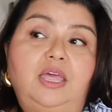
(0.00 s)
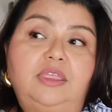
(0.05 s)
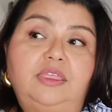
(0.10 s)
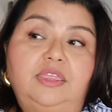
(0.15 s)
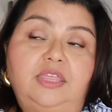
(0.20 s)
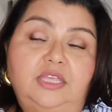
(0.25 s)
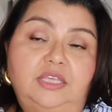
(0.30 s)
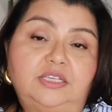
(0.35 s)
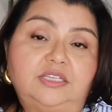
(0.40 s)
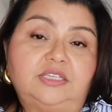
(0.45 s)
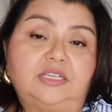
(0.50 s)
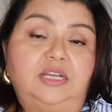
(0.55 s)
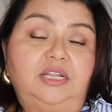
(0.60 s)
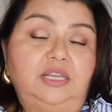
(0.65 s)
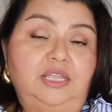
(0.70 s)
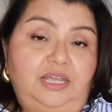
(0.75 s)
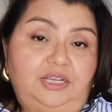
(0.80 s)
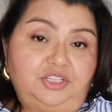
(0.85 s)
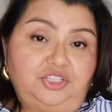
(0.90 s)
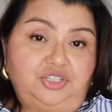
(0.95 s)
this
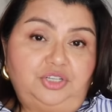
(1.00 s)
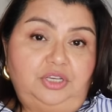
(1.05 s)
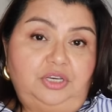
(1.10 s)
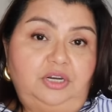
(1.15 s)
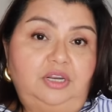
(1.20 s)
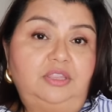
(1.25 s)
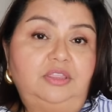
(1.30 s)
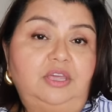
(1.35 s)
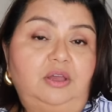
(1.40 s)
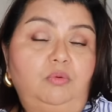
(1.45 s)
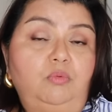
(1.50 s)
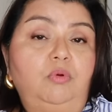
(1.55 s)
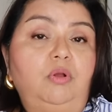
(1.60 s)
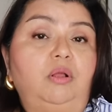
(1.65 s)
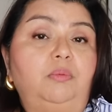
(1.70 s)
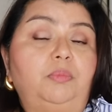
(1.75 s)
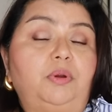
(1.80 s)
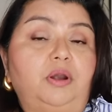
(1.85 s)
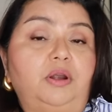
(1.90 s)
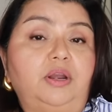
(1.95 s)
collection that
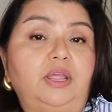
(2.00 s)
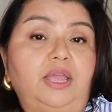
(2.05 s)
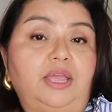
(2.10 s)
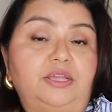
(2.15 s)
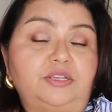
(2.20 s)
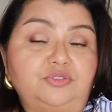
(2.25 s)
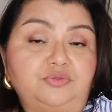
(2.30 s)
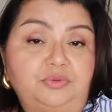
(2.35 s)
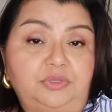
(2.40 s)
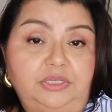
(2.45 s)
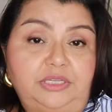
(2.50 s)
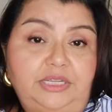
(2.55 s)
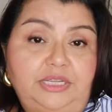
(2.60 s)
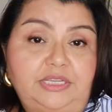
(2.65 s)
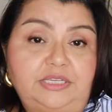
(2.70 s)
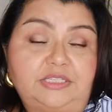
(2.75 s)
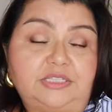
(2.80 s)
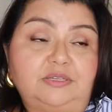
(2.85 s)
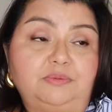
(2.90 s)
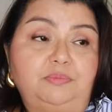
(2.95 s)
Walmart has
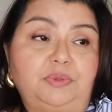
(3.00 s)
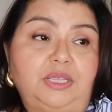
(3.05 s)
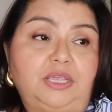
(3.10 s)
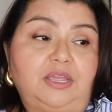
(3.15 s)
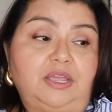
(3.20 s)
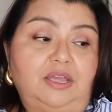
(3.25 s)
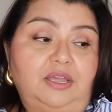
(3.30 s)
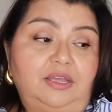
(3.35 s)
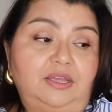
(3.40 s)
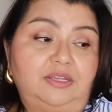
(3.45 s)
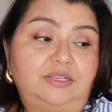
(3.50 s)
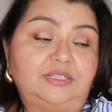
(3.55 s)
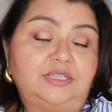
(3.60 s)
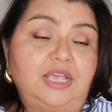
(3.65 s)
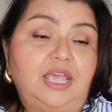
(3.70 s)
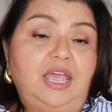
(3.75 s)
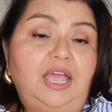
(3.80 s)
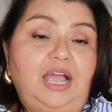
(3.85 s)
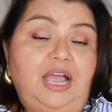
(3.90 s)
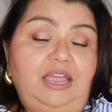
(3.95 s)
released, because
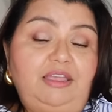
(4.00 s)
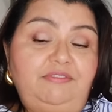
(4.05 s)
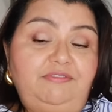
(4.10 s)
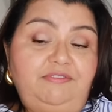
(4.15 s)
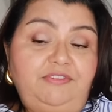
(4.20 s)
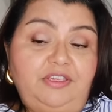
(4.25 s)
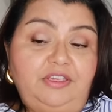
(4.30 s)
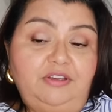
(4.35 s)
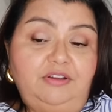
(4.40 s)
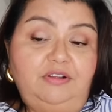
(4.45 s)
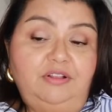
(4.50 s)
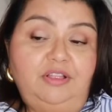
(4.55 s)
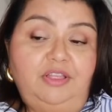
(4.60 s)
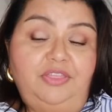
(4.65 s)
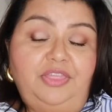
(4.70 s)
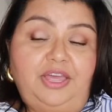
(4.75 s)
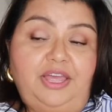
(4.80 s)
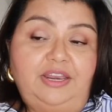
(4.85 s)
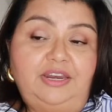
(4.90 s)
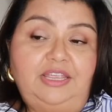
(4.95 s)
I feel
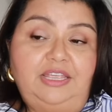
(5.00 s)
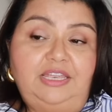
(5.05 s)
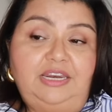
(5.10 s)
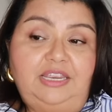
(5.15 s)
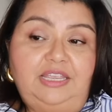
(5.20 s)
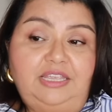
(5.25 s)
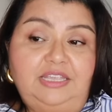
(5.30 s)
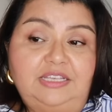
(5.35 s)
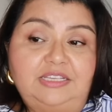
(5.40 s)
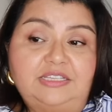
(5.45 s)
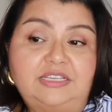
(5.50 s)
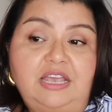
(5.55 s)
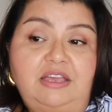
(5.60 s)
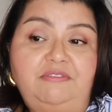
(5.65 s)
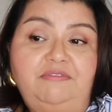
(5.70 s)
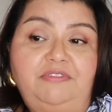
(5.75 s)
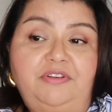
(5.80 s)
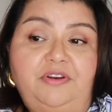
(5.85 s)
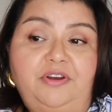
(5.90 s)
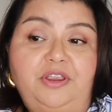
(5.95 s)
that it is
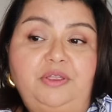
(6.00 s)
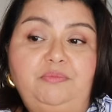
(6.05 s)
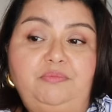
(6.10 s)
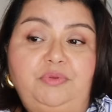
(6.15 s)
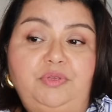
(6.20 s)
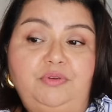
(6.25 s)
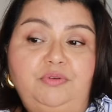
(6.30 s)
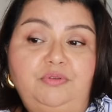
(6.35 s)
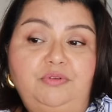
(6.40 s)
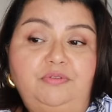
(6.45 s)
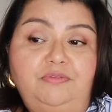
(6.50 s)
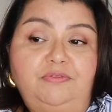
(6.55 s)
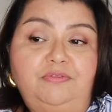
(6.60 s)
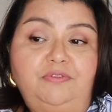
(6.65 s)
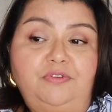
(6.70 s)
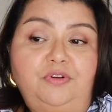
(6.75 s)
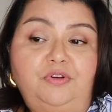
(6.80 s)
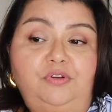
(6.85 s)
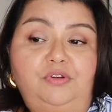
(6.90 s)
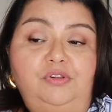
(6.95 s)
a very
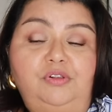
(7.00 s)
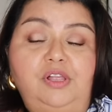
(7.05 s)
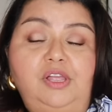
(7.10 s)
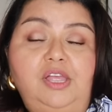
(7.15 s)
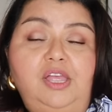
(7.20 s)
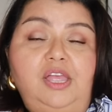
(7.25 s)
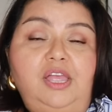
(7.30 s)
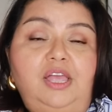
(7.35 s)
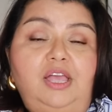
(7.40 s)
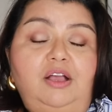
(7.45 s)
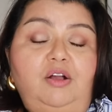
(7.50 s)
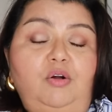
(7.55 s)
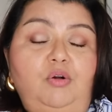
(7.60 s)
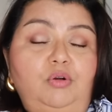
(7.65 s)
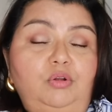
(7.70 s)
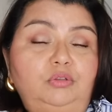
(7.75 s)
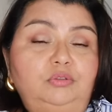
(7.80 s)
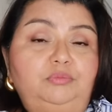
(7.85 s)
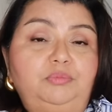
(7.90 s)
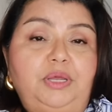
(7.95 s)
beautiful,
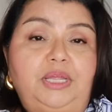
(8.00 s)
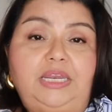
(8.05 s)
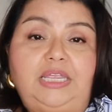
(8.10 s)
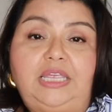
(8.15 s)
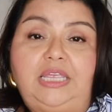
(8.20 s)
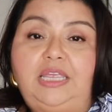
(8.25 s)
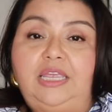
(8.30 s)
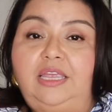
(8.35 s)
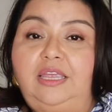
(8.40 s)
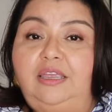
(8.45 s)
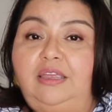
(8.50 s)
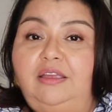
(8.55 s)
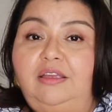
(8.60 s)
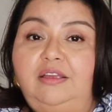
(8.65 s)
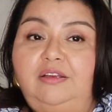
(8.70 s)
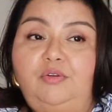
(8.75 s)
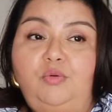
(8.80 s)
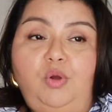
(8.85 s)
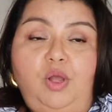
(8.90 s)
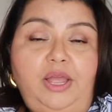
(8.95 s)
old money,
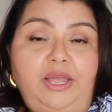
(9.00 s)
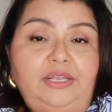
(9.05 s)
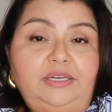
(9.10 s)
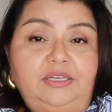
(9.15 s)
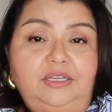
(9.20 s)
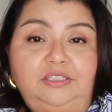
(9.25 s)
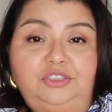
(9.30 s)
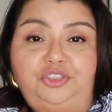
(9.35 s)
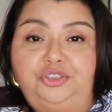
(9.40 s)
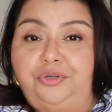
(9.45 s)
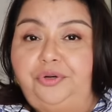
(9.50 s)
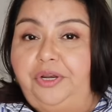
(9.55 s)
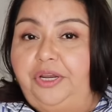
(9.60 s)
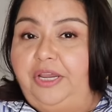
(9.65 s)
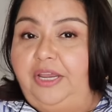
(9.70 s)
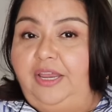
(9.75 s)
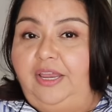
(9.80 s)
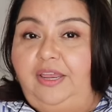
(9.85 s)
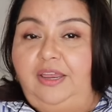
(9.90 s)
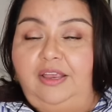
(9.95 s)
quiet
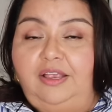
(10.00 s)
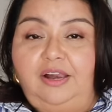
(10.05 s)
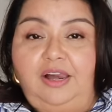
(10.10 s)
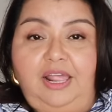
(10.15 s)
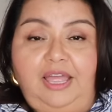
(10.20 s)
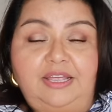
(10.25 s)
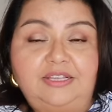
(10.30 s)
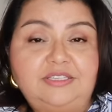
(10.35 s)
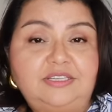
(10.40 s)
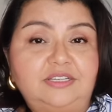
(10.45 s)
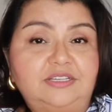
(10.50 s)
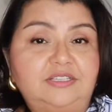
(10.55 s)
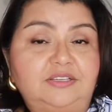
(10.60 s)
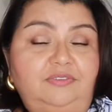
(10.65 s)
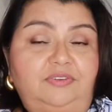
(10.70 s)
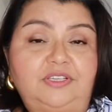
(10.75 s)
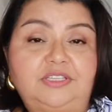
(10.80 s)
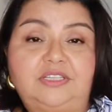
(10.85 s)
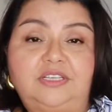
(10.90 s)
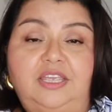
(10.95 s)
luxury, classic,
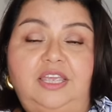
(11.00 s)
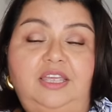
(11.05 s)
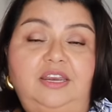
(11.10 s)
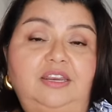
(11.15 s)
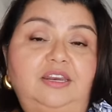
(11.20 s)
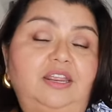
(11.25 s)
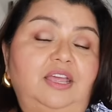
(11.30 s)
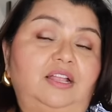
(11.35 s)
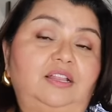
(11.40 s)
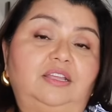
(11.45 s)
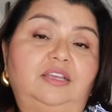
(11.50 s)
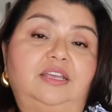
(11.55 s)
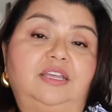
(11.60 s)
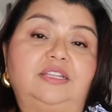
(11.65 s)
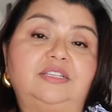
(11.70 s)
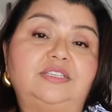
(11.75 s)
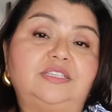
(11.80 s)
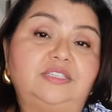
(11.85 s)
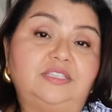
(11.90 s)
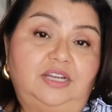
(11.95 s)
sophisticated,
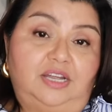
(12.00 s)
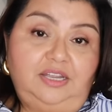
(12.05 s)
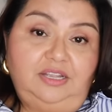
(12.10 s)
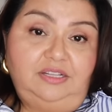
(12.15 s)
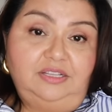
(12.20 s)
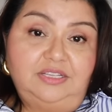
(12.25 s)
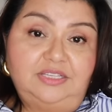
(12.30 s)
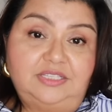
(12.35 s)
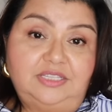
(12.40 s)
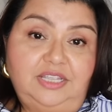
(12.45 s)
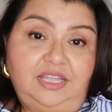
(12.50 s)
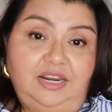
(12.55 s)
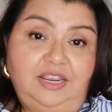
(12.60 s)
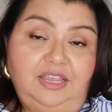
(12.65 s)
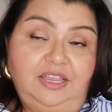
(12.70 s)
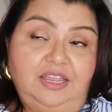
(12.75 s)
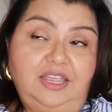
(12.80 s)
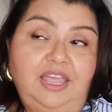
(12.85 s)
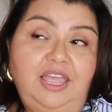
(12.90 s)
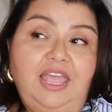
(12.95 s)
elegant style
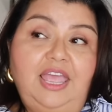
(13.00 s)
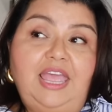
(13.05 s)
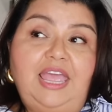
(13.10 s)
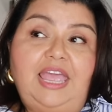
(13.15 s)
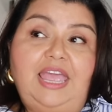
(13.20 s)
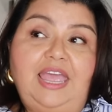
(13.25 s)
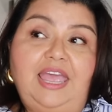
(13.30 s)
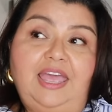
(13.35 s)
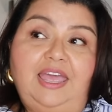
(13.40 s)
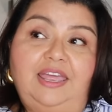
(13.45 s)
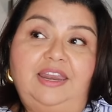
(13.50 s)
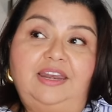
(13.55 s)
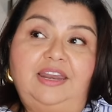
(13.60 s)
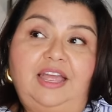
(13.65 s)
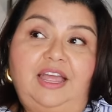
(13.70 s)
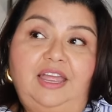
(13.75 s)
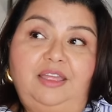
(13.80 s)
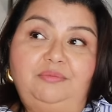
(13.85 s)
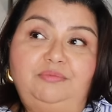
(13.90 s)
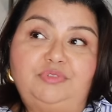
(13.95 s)
aesthetic. And
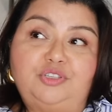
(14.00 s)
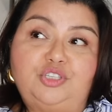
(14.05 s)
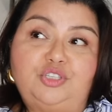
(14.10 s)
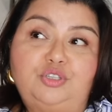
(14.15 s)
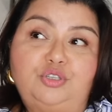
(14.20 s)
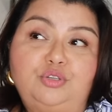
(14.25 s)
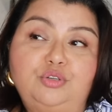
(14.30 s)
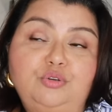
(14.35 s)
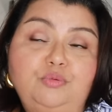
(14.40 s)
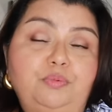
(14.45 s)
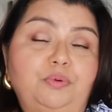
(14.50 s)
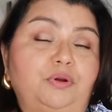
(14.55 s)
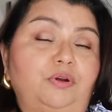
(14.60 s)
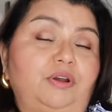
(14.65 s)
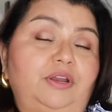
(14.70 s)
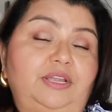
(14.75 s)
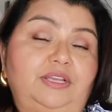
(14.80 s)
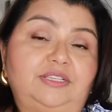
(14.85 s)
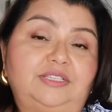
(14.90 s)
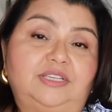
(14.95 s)
I'm super
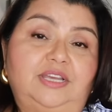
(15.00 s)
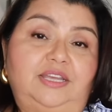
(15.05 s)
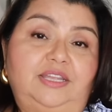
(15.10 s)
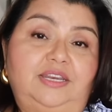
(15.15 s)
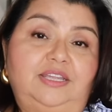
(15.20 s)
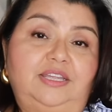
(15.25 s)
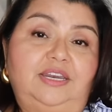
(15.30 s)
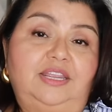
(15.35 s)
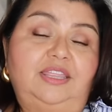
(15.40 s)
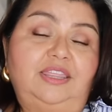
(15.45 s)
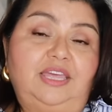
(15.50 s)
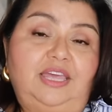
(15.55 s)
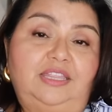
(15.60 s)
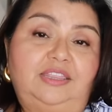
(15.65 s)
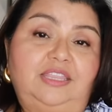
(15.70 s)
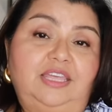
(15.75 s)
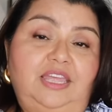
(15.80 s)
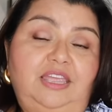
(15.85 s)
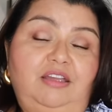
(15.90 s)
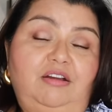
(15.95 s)
excited
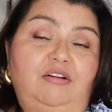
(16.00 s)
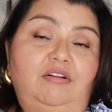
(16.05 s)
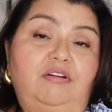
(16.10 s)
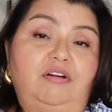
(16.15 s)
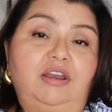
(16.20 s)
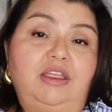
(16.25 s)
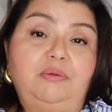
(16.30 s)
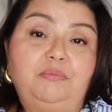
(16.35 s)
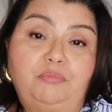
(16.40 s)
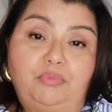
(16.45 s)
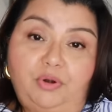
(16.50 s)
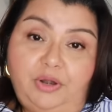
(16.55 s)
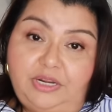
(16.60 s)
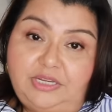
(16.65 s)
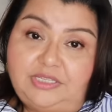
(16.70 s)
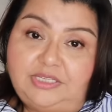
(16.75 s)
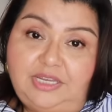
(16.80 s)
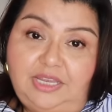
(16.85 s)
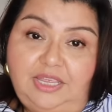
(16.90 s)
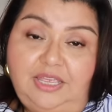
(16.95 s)
that they are
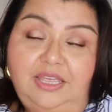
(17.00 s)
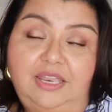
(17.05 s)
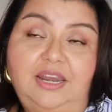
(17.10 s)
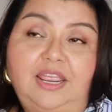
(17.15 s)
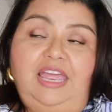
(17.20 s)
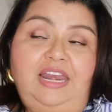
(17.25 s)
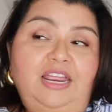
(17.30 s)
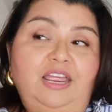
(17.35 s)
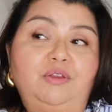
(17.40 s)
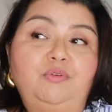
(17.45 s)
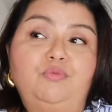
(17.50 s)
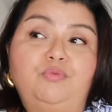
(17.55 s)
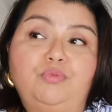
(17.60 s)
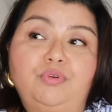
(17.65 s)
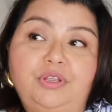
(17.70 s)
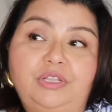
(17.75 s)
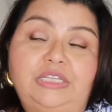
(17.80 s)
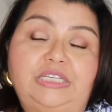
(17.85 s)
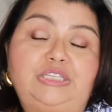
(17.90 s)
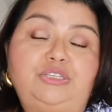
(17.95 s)
embracing it. And I
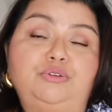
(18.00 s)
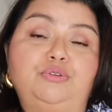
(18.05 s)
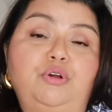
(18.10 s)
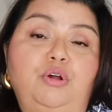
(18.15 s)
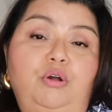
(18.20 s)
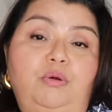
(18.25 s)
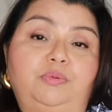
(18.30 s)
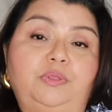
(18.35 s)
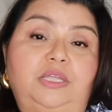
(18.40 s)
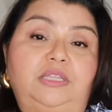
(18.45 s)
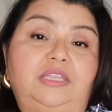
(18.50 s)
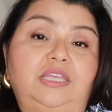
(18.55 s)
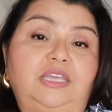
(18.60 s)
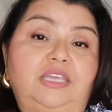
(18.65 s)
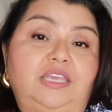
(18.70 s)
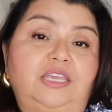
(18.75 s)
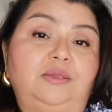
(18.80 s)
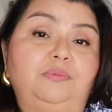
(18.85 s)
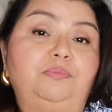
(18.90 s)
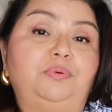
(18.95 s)
really do hope that they
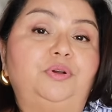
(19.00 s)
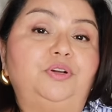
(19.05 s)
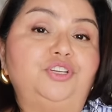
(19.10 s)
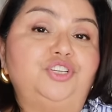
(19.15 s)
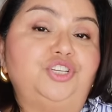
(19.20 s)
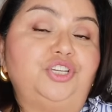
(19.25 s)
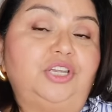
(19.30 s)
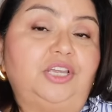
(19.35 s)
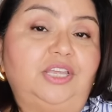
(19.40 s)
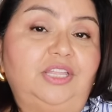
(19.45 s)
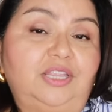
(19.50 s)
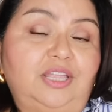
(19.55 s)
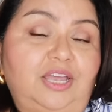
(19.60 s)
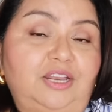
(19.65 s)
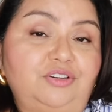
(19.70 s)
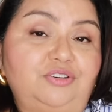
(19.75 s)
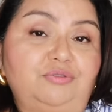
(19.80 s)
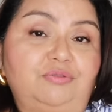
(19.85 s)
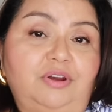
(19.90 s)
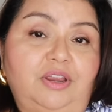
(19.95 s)
keep pushing in
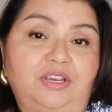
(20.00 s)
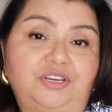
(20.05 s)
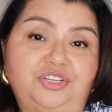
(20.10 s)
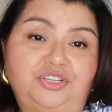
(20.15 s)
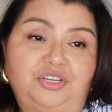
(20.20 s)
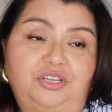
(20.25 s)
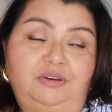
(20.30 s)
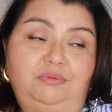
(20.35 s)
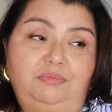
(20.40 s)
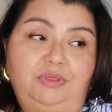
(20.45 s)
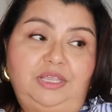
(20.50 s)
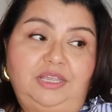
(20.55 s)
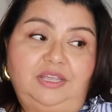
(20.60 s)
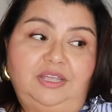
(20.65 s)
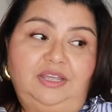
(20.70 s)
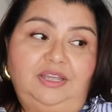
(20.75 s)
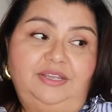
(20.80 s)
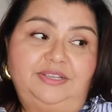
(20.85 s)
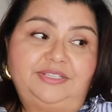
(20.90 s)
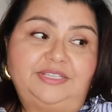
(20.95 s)
that direction,
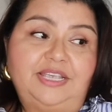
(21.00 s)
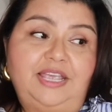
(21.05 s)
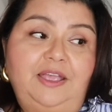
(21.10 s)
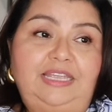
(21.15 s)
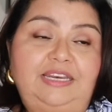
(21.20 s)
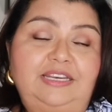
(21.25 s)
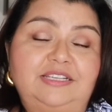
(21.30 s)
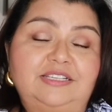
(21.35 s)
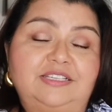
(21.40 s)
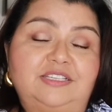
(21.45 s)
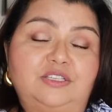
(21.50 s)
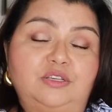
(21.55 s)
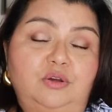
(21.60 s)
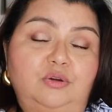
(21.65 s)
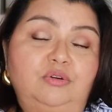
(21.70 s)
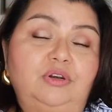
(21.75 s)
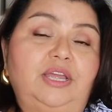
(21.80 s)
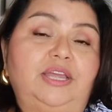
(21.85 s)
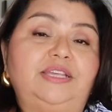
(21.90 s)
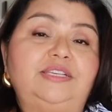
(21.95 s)
because it is
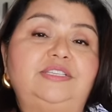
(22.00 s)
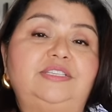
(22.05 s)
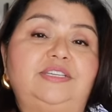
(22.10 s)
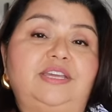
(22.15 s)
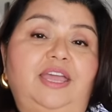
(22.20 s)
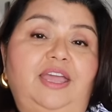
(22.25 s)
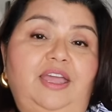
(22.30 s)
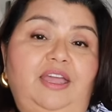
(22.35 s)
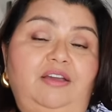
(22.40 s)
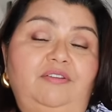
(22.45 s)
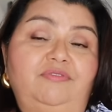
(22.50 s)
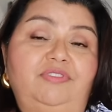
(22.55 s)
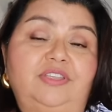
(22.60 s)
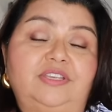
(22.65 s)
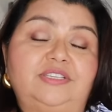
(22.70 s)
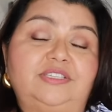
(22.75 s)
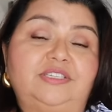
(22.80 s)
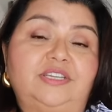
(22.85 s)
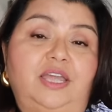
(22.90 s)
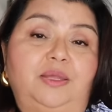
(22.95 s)
so nice to have
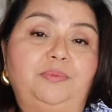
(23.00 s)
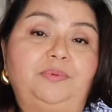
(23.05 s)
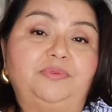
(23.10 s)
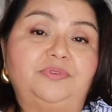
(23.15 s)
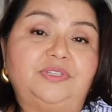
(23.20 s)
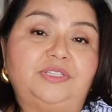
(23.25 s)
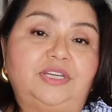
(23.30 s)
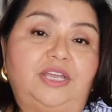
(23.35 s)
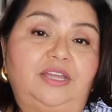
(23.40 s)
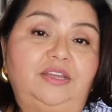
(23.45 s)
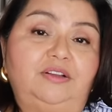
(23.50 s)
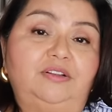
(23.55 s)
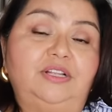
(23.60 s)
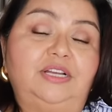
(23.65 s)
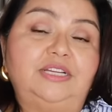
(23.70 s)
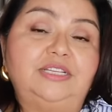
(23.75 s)
this type of style